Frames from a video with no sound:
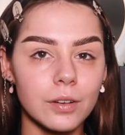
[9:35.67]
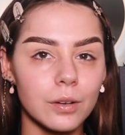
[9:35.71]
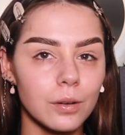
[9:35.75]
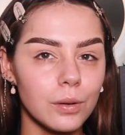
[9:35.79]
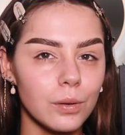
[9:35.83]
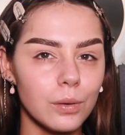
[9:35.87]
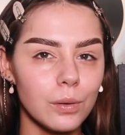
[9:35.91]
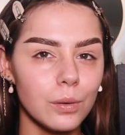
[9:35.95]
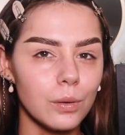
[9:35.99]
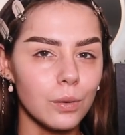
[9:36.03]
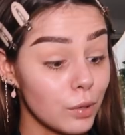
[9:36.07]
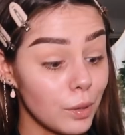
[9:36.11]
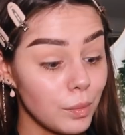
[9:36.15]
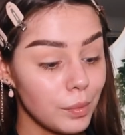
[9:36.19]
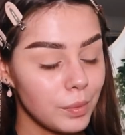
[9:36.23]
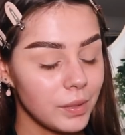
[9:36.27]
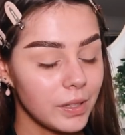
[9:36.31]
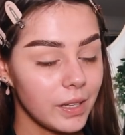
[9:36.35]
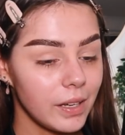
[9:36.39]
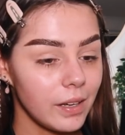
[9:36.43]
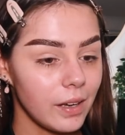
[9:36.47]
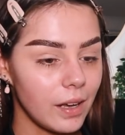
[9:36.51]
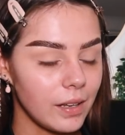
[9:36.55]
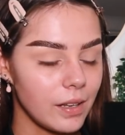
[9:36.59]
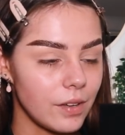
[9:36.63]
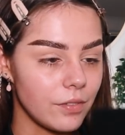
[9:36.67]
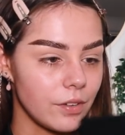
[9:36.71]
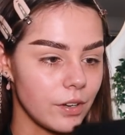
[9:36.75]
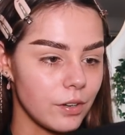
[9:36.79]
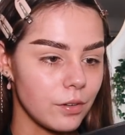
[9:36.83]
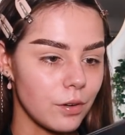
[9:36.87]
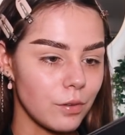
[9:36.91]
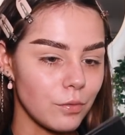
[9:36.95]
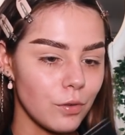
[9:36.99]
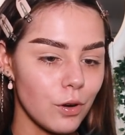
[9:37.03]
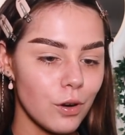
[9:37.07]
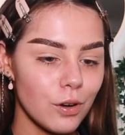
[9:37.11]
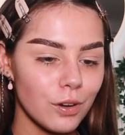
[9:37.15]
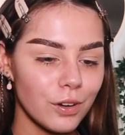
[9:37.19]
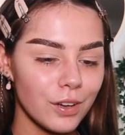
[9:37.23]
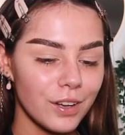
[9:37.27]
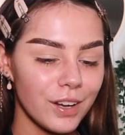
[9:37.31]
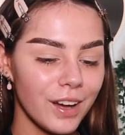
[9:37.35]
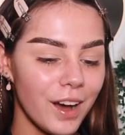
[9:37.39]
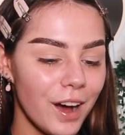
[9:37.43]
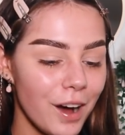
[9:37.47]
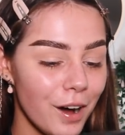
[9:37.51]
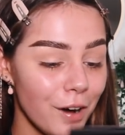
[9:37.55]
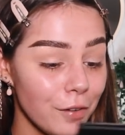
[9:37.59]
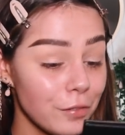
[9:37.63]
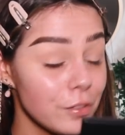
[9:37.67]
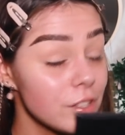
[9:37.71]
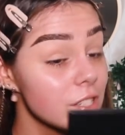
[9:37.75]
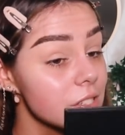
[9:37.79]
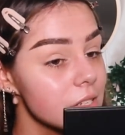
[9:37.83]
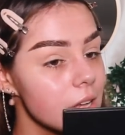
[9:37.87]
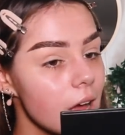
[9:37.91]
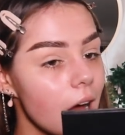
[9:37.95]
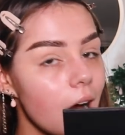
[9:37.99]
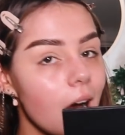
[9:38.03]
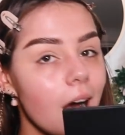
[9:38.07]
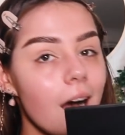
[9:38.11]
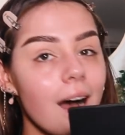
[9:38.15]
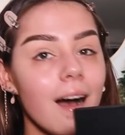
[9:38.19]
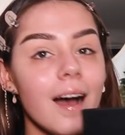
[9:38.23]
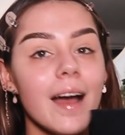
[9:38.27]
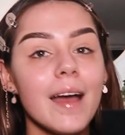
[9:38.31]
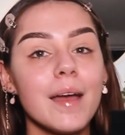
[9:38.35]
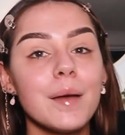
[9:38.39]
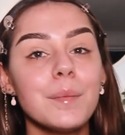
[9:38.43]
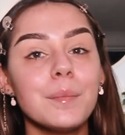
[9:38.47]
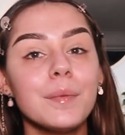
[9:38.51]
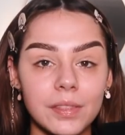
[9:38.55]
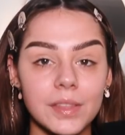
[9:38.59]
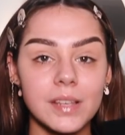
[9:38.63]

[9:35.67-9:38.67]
Or probably I live under a rock half the time.